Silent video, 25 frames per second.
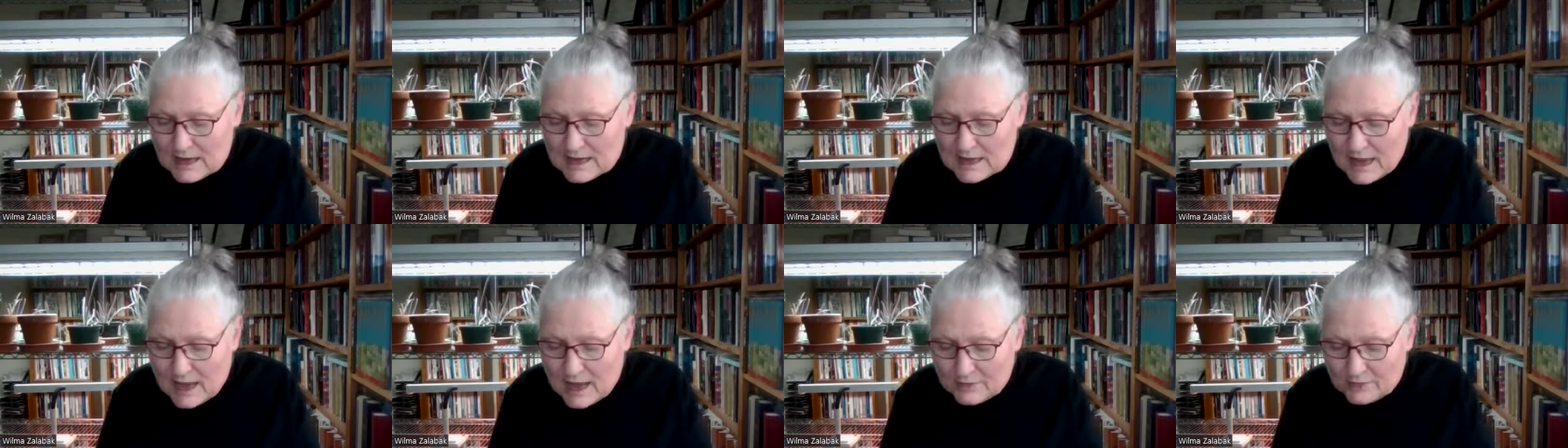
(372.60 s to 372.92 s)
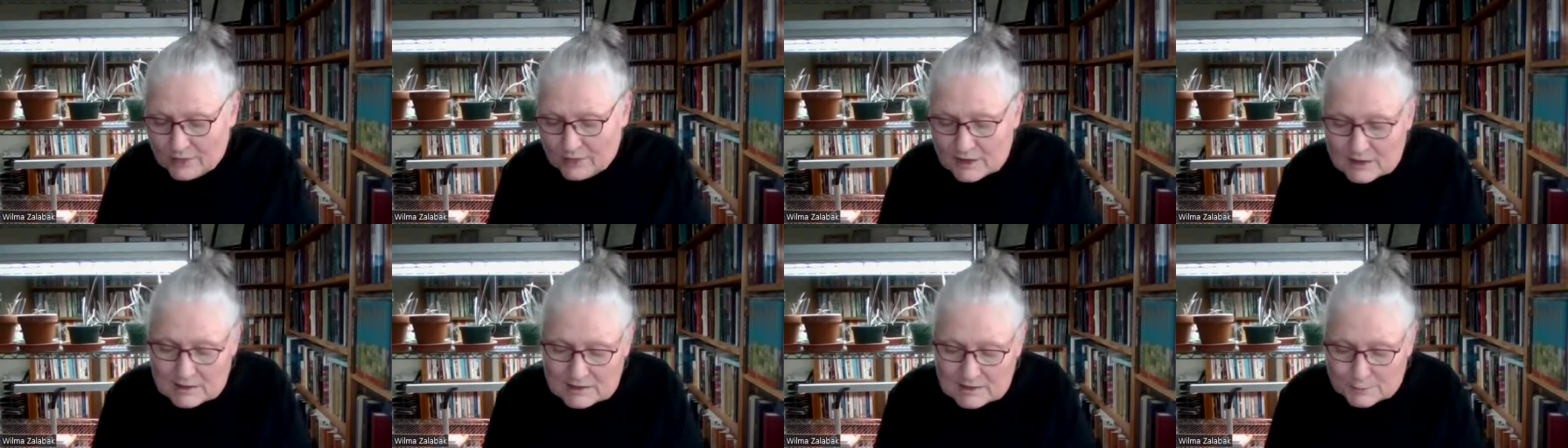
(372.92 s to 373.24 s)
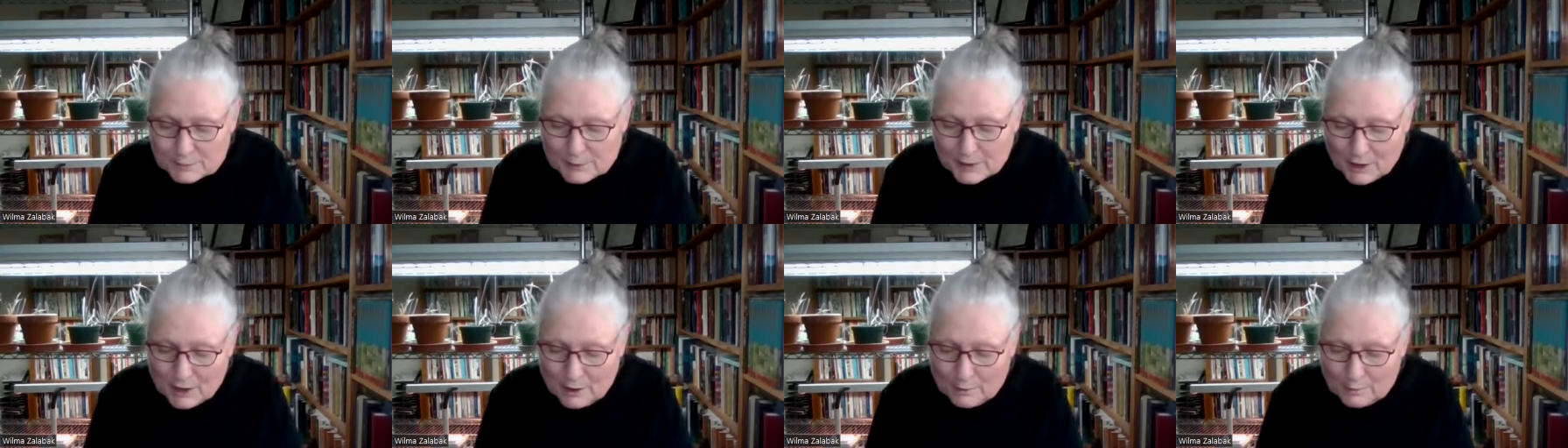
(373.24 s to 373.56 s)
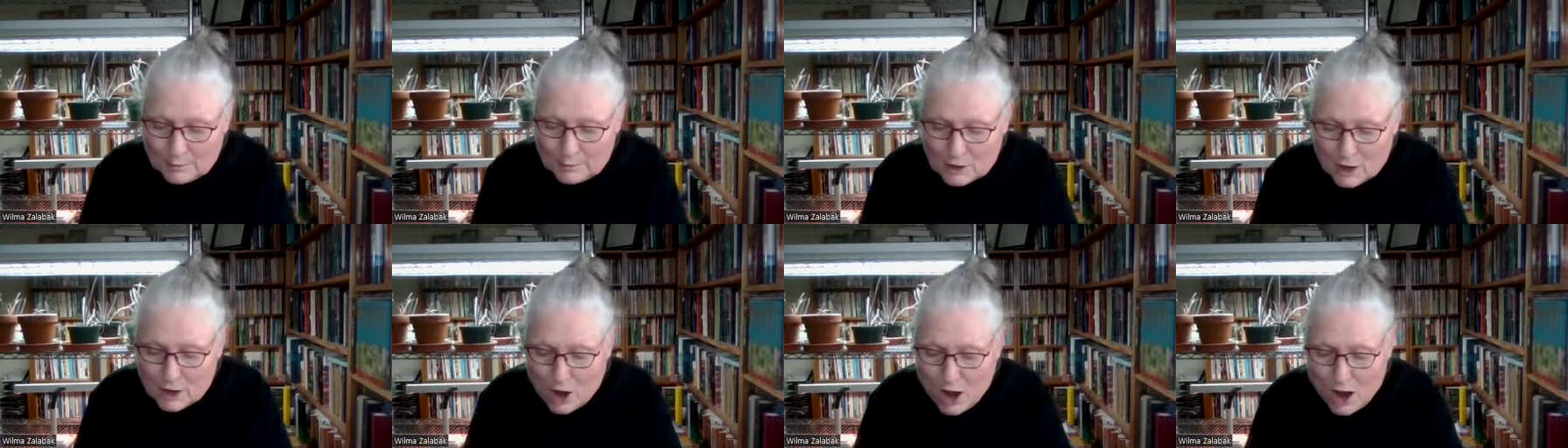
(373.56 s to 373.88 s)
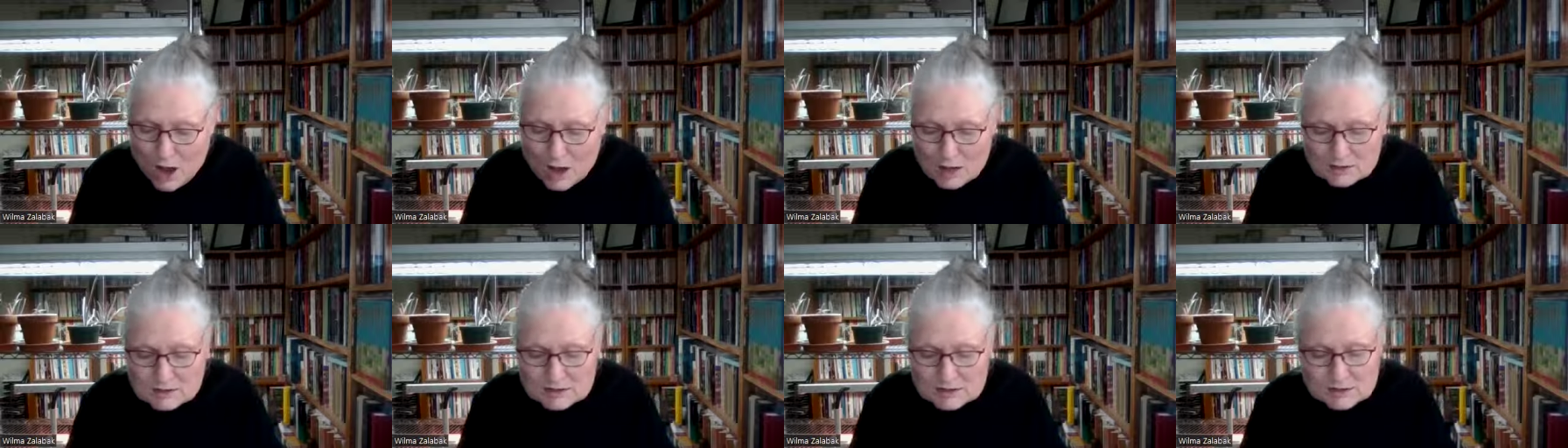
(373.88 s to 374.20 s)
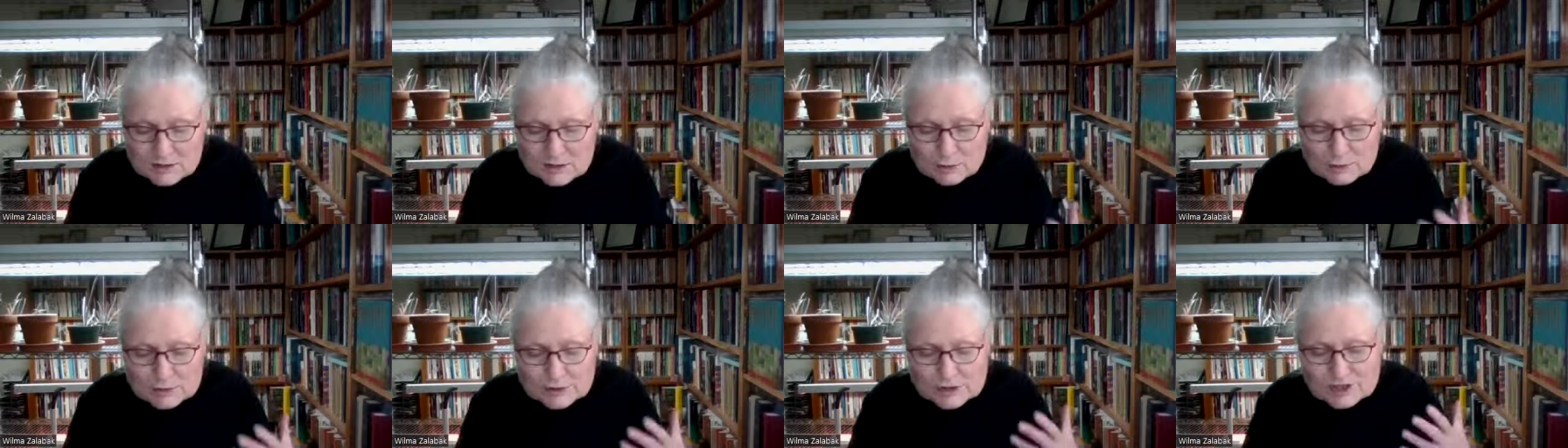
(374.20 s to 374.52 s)
Yet this parable
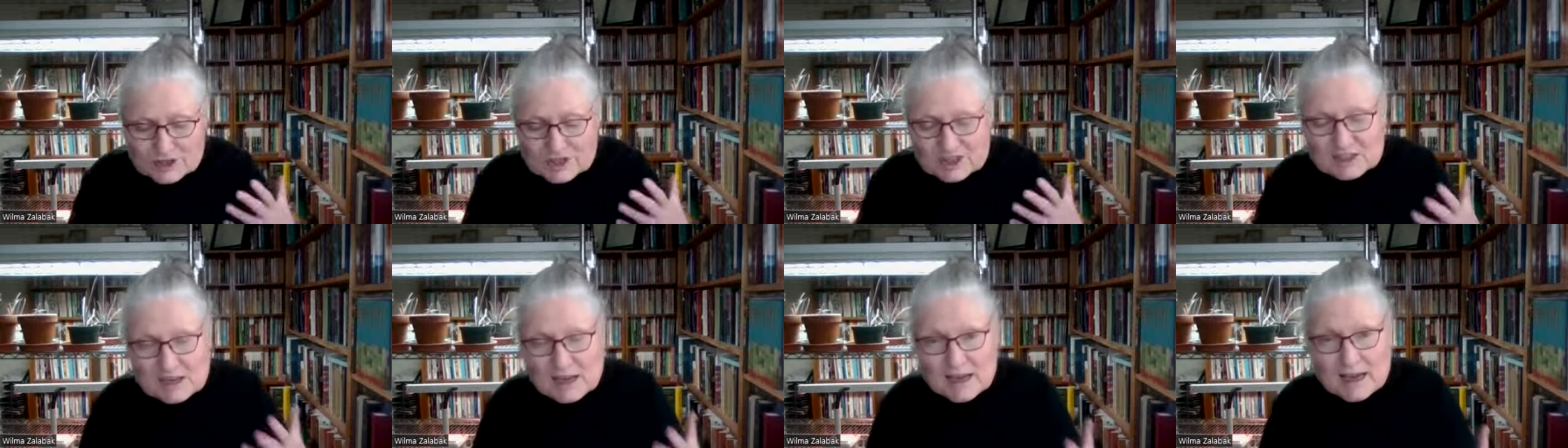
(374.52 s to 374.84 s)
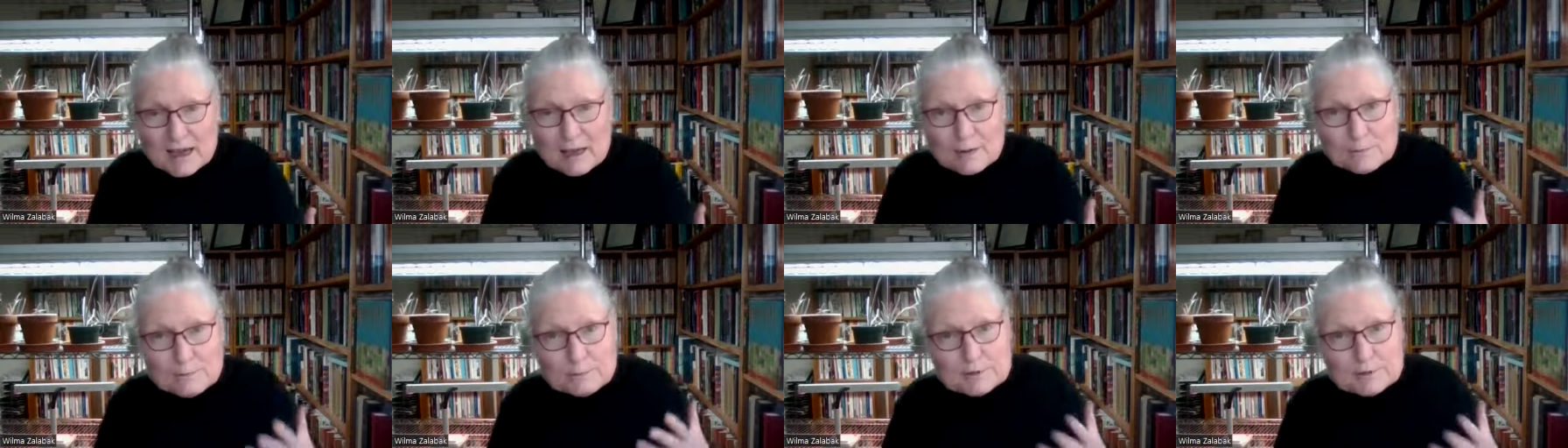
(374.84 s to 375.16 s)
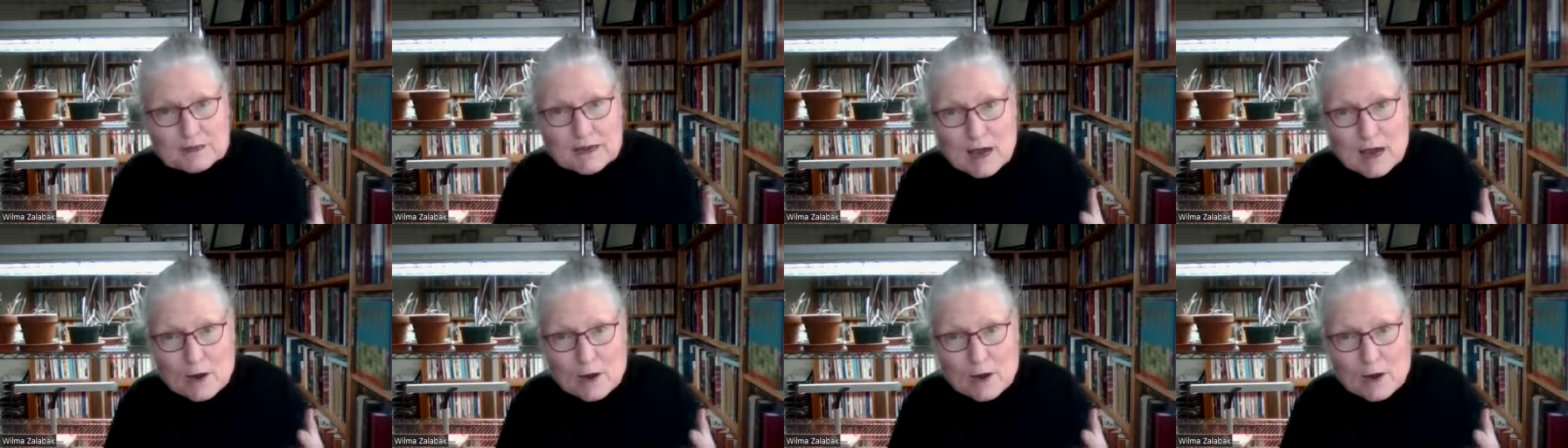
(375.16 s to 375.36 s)
also shaped